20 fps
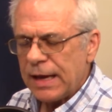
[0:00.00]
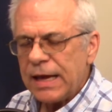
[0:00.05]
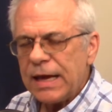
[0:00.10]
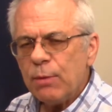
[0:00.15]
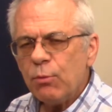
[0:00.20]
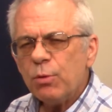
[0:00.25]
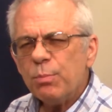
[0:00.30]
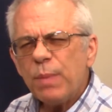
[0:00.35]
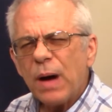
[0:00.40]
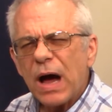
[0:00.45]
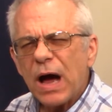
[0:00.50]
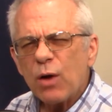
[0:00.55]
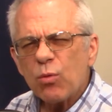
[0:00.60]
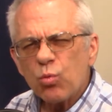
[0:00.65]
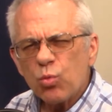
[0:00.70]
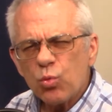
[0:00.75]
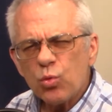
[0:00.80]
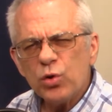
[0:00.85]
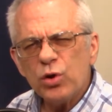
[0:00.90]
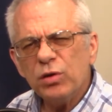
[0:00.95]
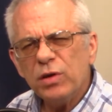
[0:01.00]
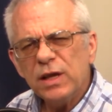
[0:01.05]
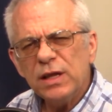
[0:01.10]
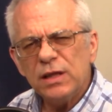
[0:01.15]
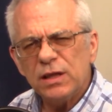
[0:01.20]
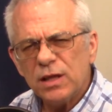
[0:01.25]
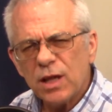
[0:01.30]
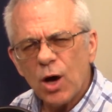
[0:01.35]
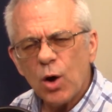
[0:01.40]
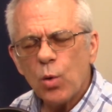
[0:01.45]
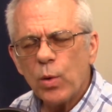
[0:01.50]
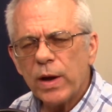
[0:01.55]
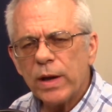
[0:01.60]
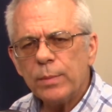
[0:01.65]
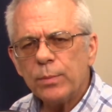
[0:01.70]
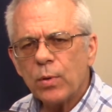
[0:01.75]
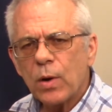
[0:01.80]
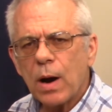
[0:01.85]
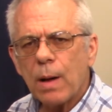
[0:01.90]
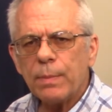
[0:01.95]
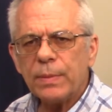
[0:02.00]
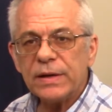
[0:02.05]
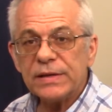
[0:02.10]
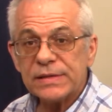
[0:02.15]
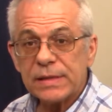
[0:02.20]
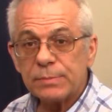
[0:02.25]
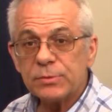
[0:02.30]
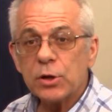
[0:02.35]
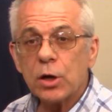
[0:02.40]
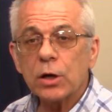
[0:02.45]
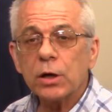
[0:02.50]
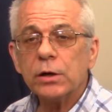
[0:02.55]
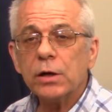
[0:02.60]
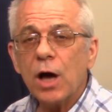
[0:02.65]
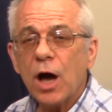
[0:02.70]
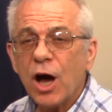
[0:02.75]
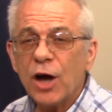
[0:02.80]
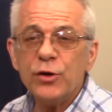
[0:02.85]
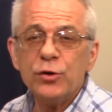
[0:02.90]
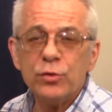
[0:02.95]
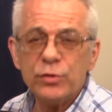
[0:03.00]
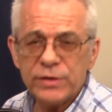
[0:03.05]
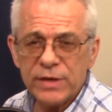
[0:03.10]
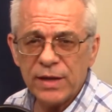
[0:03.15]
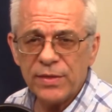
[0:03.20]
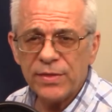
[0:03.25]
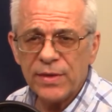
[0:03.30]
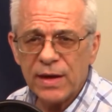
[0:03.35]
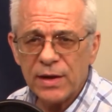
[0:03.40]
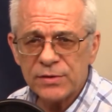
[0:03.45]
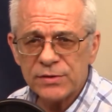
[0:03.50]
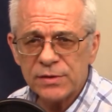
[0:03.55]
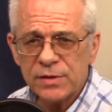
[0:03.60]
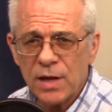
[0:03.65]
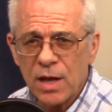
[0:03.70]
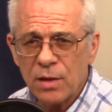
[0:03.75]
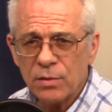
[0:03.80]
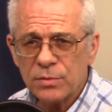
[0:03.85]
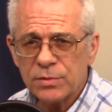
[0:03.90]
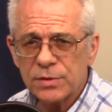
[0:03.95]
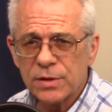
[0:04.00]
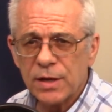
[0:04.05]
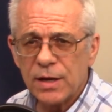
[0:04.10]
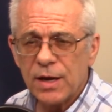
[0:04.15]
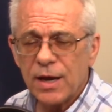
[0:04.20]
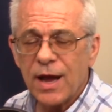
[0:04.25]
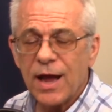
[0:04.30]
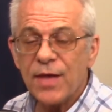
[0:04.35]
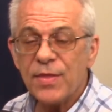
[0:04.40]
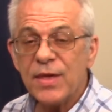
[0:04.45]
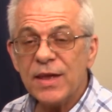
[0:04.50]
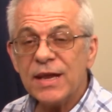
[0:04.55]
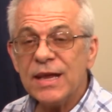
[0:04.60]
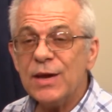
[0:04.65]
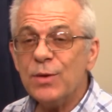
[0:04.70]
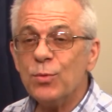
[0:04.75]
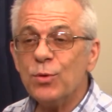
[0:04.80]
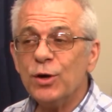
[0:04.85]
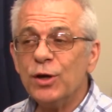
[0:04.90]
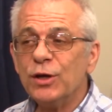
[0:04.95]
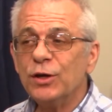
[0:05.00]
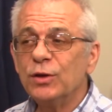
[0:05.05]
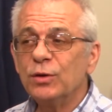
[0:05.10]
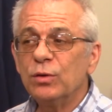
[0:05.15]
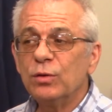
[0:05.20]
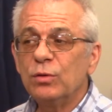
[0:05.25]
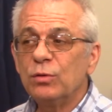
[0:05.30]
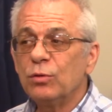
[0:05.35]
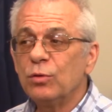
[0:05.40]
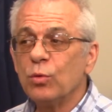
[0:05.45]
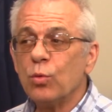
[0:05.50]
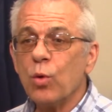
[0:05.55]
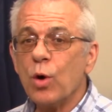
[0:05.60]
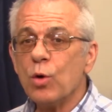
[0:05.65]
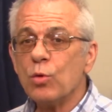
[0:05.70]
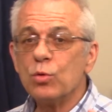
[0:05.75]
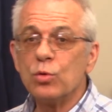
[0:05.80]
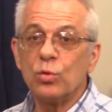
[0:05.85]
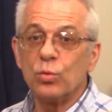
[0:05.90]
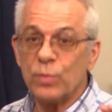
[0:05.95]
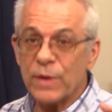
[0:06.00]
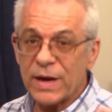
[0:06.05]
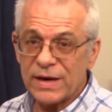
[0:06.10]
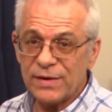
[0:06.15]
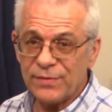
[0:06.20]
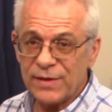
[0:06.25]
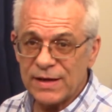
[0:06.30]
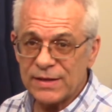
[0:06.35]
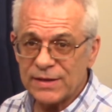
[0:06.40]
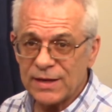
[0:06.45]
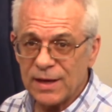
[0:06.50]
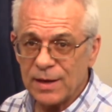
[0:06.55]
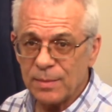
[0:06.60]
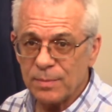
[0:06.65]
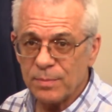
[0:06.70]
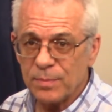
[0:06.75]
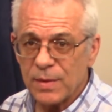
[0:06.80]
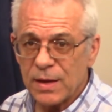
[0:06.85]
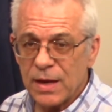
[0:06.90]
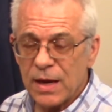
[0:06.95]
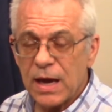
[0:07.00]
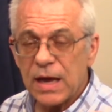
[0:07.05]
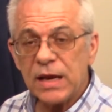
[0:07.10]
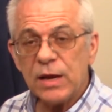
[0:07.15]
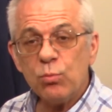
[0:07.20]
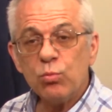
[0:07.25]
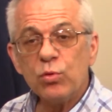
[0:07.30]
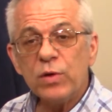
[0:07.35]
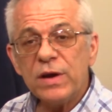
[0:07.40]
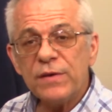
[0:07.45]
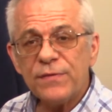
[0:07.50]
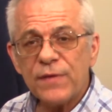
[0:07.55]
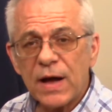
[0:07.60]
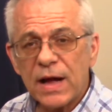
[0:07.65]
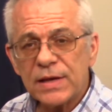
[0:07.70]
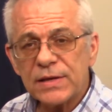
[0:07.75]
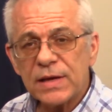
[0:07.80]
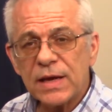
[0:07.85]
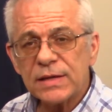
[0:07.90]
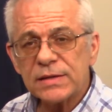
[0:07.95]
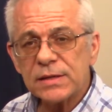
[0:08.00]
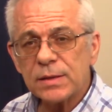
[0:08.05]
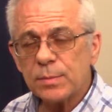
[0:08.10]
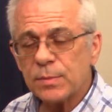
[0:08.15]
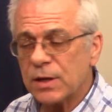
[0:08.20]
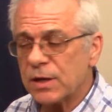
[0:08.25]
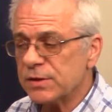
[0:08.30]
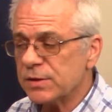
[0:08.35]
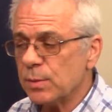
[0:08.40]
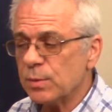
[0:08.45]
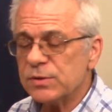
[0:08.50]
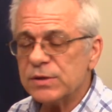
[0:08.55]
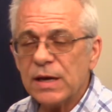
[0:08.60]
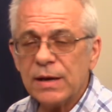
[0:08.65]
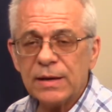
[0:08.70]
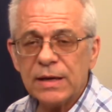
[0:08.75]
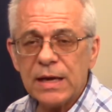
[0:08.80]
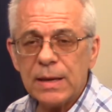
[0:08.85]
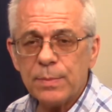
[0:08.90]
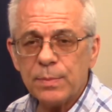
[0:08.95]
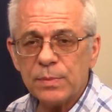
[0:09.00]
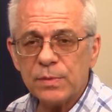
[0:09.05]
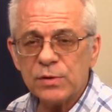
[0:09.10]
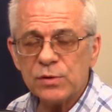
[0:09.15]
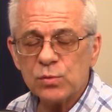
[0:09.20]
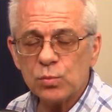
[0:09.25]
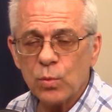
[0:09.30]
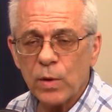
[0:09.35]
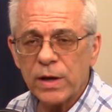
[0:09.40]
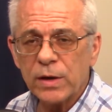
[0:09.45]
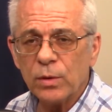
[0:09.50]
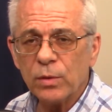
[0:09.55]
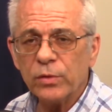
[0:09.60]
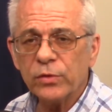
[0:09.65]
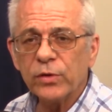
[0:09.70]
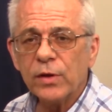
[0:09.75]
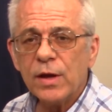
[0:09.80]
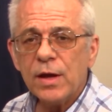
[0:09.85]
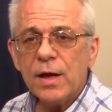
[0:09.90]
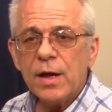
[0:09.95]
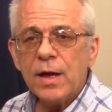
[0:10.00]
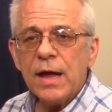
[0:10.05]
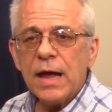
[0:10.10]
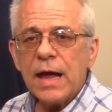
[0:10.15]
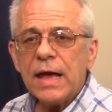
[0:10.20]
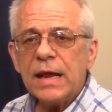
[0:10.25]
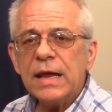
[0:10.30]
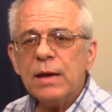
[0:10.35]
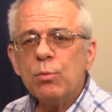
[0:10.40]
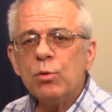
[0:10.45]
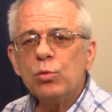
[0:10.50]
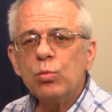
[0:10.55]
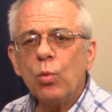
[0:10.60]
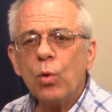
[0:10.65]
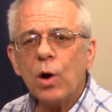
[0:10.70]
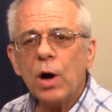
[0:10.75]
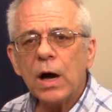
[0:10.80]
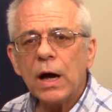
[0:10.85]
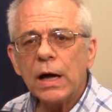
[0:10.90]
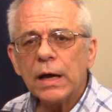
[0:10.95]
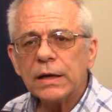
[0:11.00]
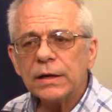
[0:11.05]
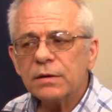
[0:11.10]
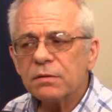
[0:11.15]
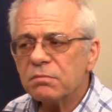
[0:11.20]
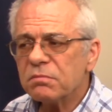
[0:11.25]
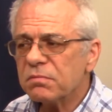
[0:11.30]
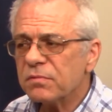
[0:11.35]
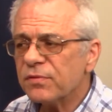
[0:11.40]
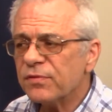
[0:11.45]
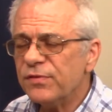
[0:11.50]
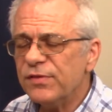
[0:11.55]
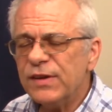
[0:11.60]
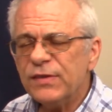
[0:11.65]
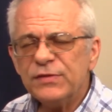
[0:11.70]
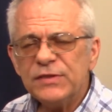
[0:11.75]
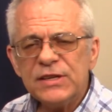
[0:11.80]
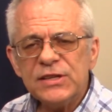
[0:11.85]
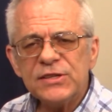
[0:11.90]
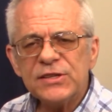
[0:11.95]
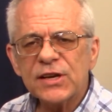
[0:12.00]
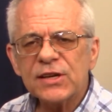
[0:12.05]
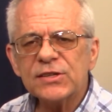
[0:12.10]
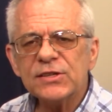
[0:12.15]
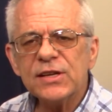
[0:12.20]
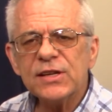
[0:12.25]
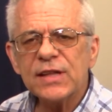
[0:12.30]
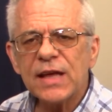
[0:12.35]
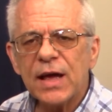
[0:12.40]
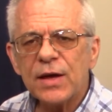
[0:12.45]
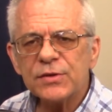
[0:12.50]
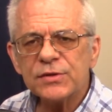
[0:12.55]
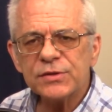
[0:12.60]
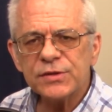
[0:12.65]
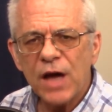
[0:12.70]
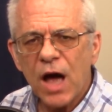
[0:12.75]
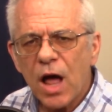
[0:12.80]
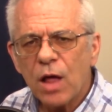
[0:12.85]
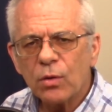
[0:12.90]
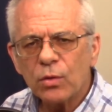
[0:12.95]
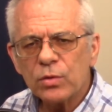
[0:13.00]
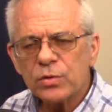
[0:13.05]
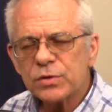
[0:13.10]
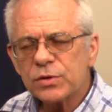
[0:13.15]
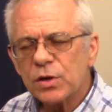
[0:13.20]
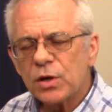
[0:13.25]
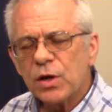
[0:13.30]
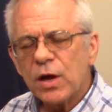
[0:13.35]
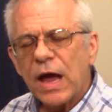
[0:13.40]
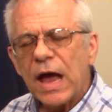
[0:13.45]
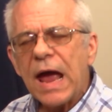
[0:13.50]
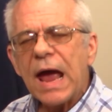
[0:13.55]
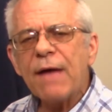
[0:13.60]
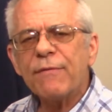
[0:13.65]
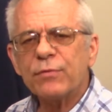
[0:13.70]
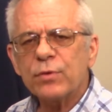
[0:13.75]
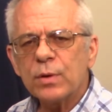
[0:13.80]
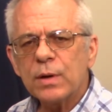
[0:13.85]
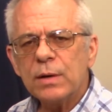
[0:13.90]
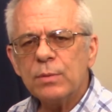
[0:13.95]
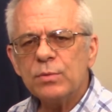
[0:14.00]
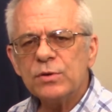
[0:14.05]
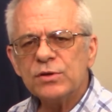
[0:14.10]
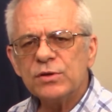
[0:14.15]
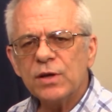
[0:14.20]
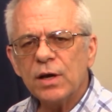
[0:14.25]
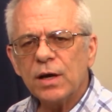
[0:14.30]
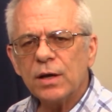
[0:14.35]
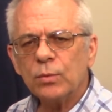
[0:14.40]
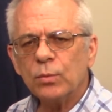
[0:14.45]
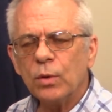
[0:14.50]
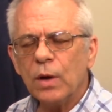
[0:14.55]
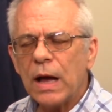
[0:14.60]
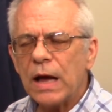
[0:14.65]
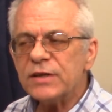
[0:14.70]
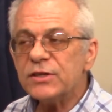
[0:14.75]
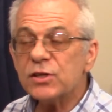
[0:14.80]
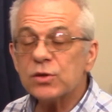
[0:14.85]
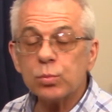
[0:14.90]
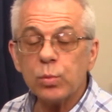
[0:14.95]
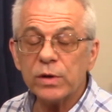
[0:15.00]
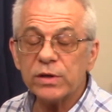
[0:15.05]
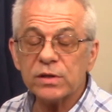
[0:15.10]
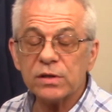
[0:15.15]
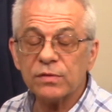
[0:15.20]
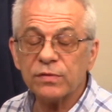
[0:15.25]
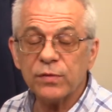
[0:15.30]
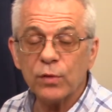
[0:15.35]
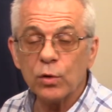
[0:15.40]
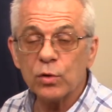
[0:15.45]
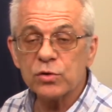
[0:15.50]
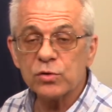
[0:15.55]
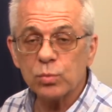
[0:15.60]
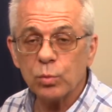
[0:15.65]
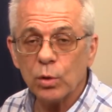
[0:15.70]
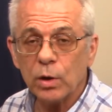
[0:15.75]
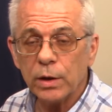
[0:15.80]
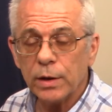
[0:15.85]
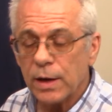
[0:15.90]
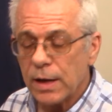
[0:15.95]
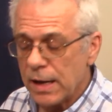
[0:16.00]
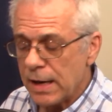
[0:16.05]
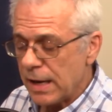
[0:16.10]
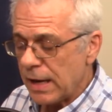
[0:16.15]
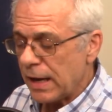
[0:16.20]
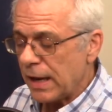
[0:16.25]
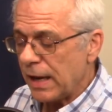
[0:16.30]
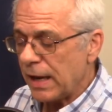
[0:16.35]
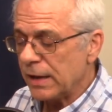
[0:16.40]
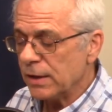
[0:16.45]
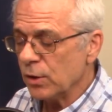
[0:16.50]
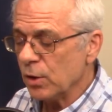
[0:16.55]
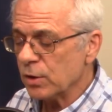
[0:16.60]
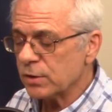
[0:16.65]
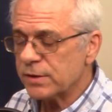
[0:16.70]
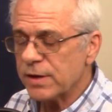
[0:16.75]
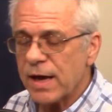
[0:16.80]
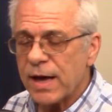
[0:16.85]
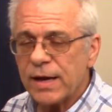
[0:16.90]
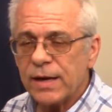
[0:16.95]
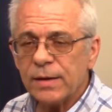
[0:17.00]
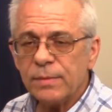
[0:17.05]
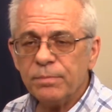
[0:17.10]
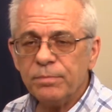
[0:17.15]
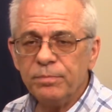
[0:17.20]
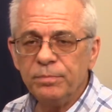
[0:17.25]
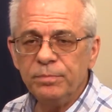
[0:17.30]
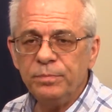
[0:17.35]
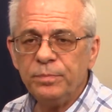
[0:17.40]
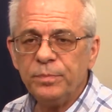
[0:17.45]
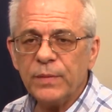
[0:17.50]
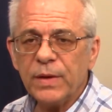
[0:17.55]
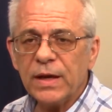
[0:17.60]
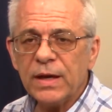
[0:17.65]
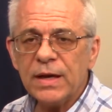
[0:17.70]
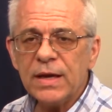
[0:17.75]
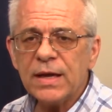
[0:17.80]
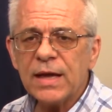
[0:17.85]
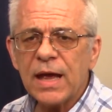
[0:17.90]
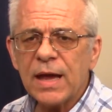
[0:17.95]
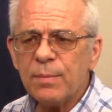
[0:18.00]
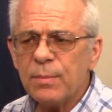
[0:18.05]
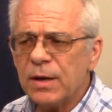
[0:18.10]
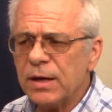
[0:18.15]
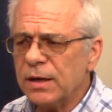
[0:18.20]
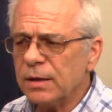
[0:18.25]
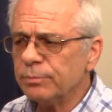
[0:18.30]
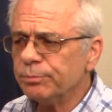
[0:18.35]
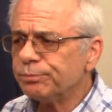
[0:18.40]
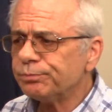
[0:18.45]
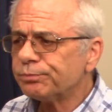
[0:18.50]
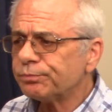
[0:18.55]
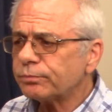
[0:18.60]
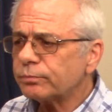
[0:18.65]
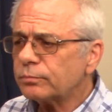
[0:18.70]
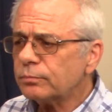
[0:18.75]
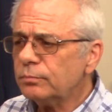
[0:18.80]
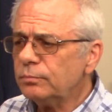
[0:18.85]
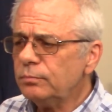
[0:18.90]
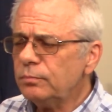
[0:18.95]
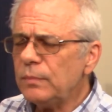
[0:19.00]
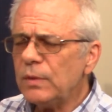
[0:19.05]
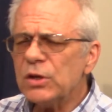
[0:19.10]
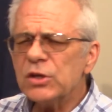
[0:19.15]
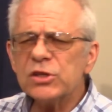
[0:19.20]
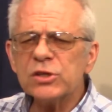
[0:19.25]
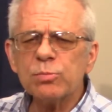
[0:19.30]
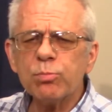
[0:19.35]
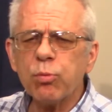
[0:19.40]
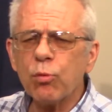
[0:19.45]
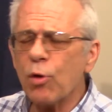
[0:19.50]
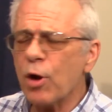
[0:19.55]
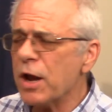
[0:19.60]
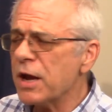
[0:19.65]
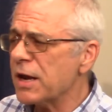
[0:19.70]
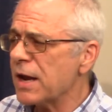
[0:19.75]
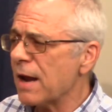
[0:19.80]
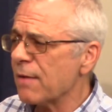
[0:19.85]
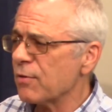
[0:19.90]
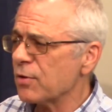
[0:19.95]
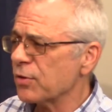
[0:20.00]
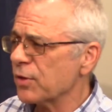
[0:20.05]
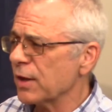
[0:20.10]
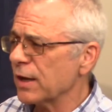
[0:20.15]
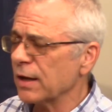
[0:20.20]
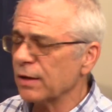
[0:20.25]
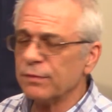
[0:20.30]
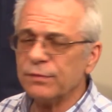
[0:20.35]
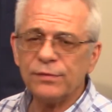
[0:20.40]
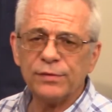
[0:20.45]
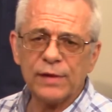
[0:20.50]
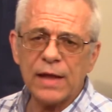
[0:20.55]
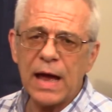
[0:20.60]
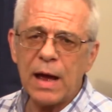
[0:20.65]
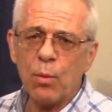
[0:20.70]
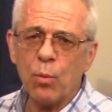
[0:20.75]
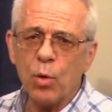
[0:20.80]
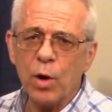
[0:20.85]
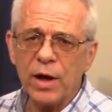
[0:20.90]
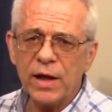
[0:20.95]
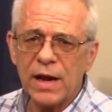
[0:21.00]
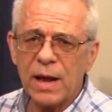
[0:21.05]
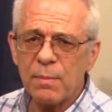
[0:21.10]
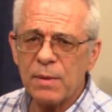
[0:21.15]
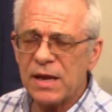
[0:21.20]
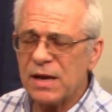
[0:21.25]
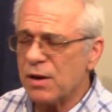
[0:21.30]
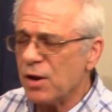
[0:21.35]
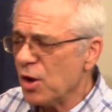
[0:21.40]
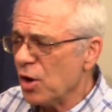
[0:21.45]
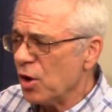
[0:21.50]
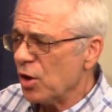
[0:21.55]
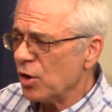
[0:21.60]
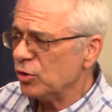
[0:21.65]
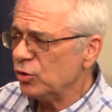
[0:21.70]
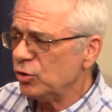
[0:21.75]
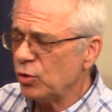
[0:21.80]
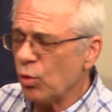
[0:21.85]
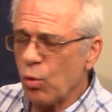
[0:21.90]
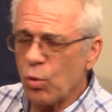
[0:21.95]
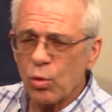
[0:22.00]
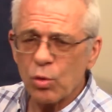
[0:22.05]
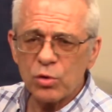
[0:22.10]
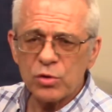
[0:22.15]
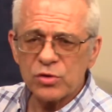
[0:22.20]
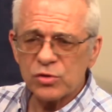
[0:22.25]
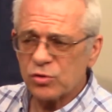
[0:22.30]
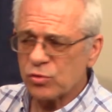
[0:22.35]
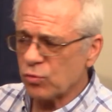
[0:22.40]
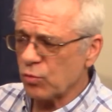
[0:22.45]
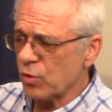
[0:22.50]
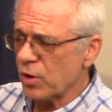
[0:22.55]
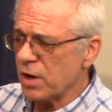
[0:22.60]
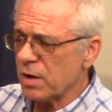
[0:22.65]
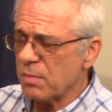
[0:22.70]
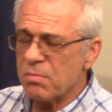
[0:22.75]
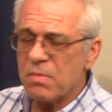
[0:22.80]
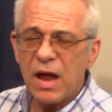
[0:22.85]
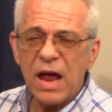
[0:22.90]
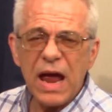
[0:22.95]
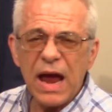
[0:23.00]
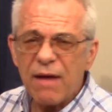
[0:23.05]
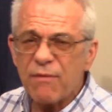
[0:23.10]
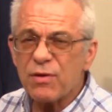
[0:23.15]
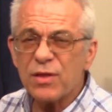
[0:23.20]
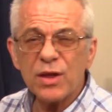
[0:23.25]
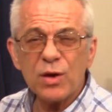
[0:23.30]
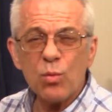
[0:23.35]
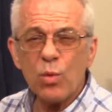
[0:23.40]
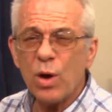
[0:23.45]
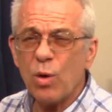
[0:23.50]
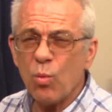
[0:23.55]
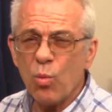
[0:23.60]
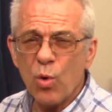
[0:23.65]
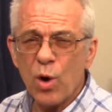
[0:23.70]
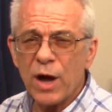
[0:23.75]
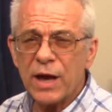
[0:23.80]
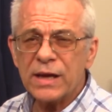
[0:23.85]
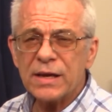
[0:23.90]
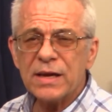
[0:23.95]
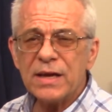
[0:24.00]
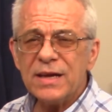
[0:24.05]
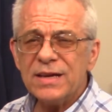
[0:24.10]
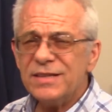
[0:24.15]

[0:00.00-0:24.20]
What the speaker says: He would buy really low-end properties. I'm talking under $10,000. And then he would quote, renovate them, and he refinanced them because he was keeping his rentals, and he would want $50,000, $60,000 after he was done. Well, I just went to the first one and looked at it, and he came in and sprayed everything a flat white. I mean, doors, trim, everything went white.